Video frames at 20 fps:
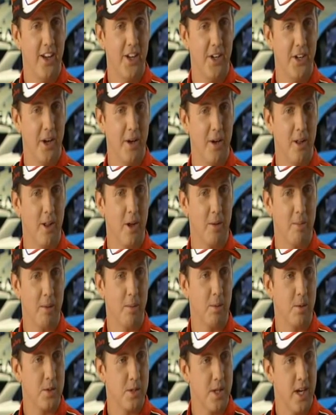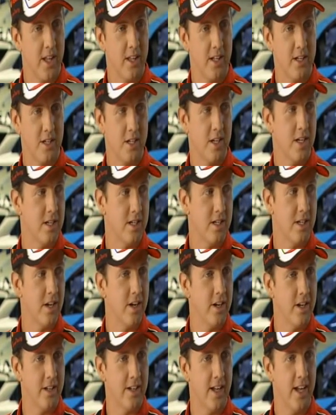you know, a lot of people say that, geez, you
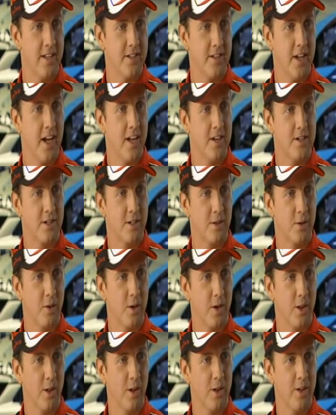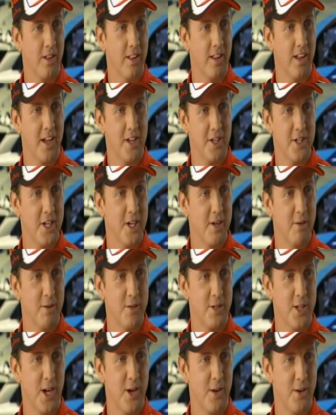know, your dad's aged quite a lot in the last year
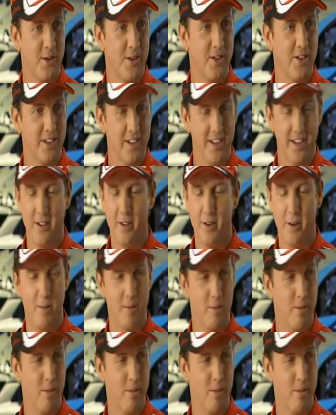or so, and you know,